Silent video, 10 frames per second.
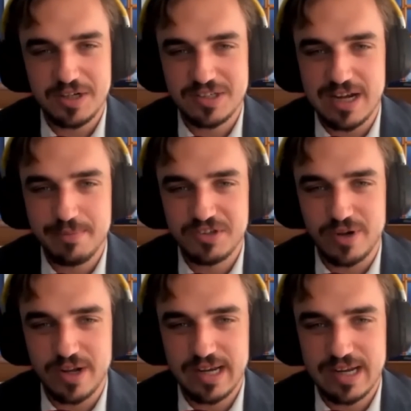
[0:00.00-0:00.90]
our time is
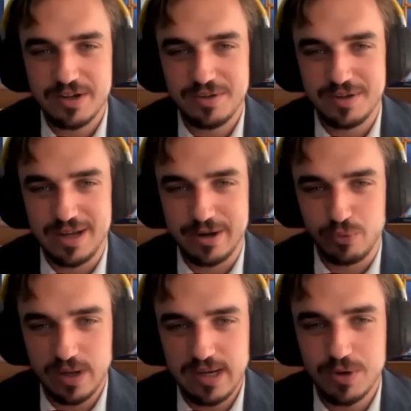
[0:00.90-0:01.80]
running out. I
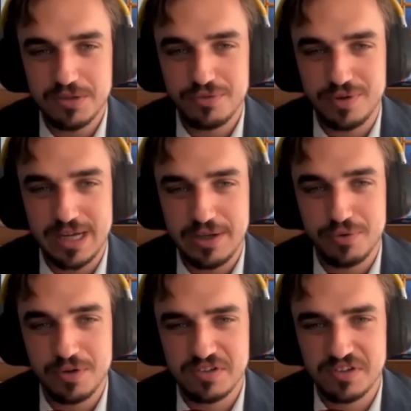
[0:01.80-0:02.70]
really want to thank you
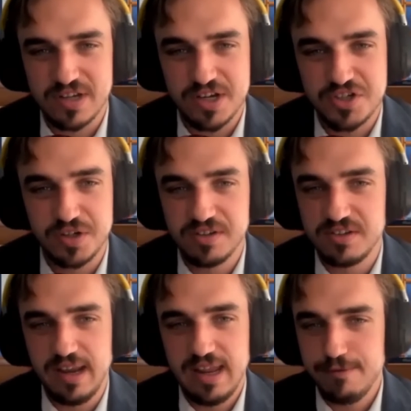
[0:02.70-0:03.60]
for this discussion. Is
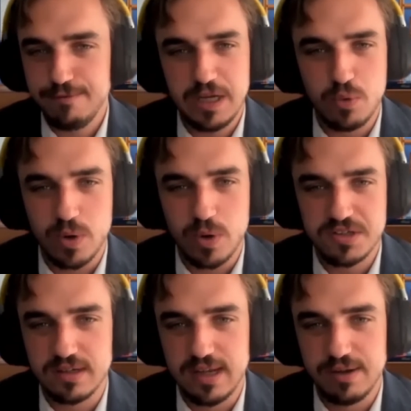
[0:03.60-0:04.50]
there anything you want
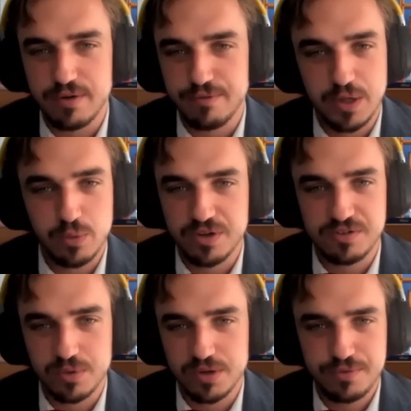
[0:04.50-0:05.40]
to leave our viewers
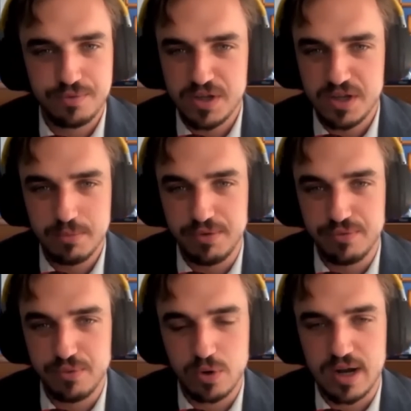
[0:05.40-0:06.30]
with
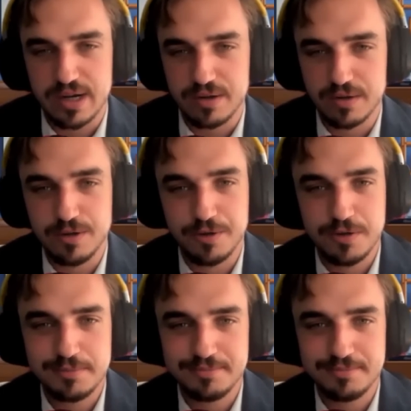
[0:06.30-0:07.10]
before I conclude?